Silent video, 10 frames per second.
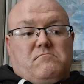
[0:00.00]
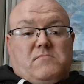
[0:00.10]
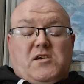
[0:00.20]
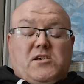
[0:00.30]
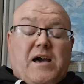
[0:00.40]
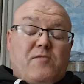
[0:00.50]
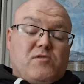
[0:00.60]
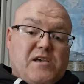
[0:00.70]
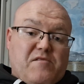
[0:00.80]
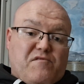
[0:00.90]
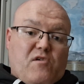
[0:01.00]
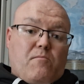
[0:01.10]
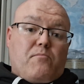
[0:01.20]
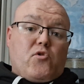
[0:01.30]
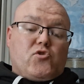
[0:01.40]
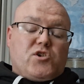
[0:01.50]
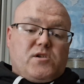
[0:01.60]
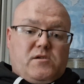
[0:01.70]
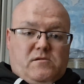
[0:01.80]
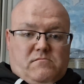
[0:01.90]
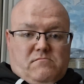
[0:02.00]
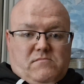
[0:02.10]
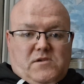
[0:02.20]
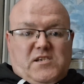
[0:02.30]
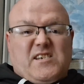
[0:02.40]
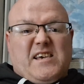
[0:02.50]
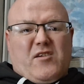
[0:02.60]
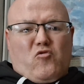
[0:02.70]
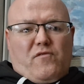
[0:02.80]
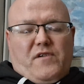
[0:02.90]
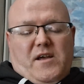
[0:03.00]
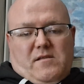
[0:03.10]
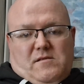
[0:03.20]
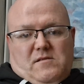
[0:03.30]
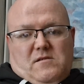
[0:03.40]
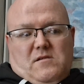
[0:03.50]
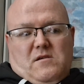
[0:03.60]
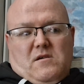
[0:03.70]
in for butchering his girlfriend